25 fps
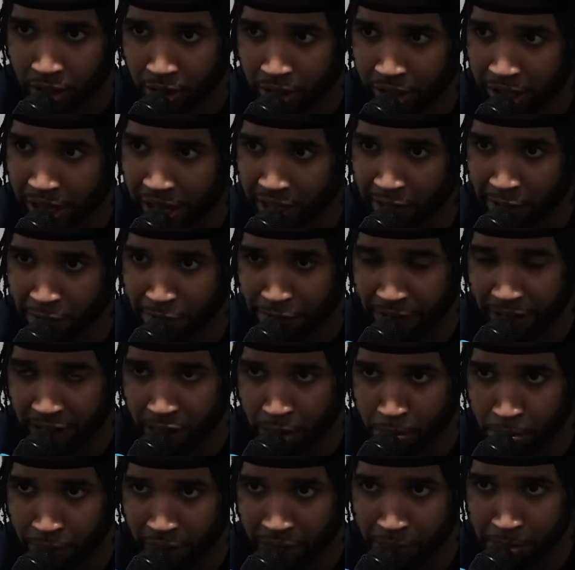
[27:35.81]
He had the faith
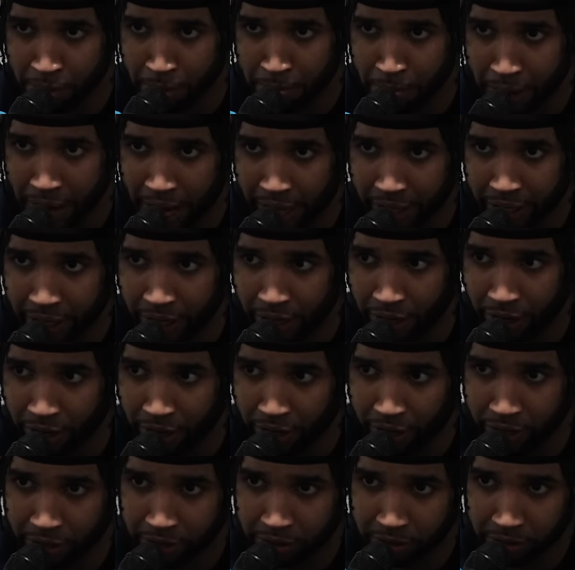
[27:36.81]
to bring me back
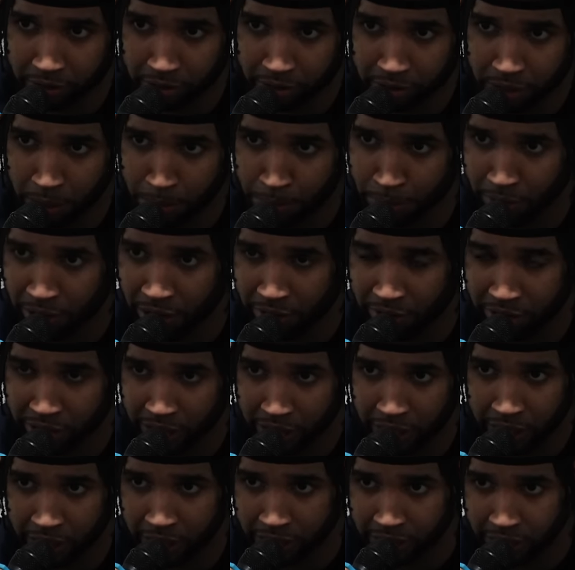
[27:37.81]
here. He put
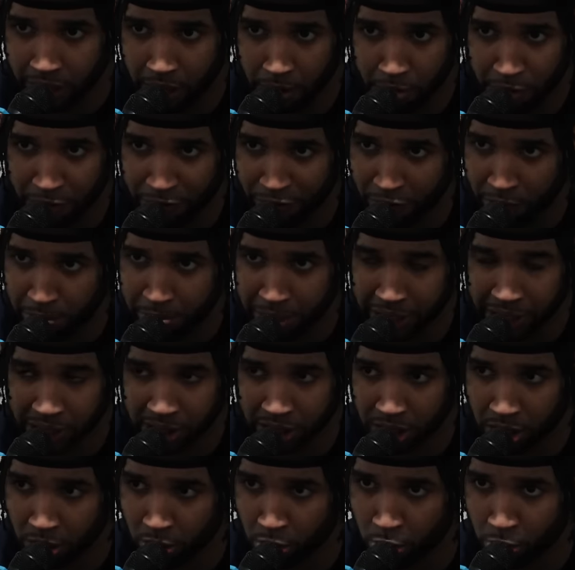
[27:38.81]
everything on the table for me.
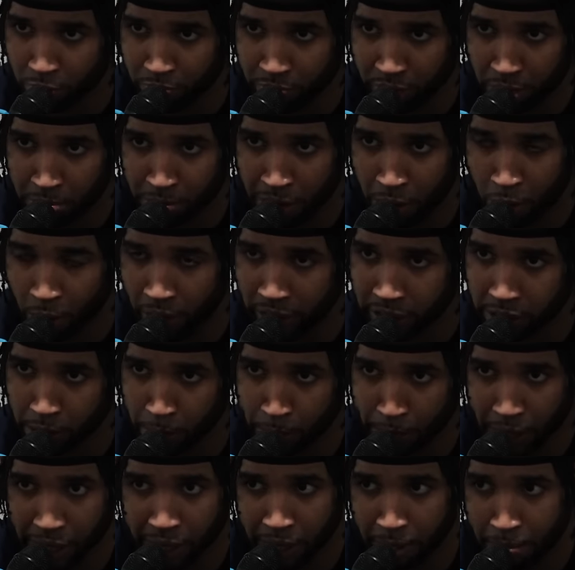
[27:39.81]
So my way to
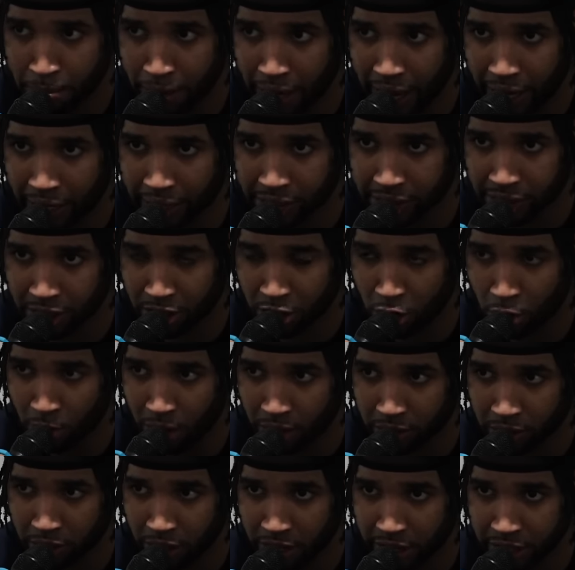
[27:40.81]
pay him back is to go
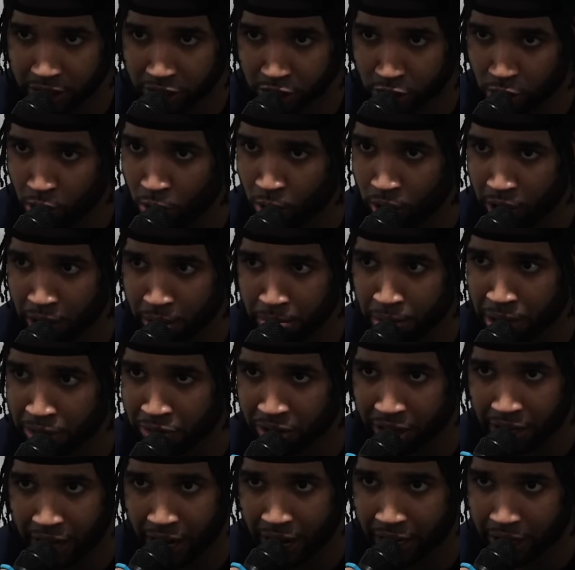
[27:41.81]
out there and show him
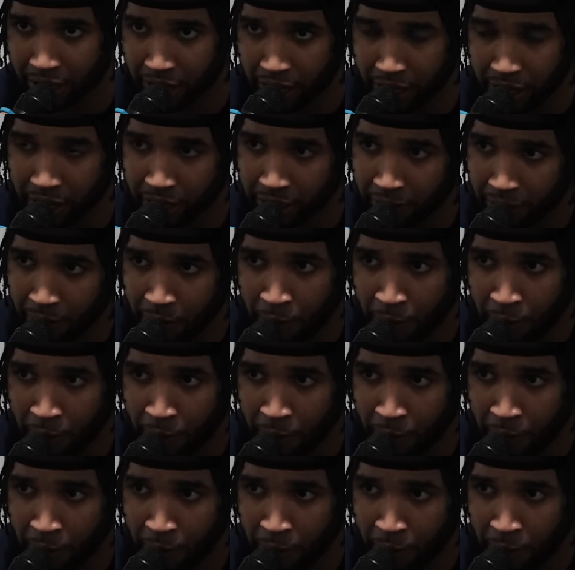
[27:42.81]
every night that,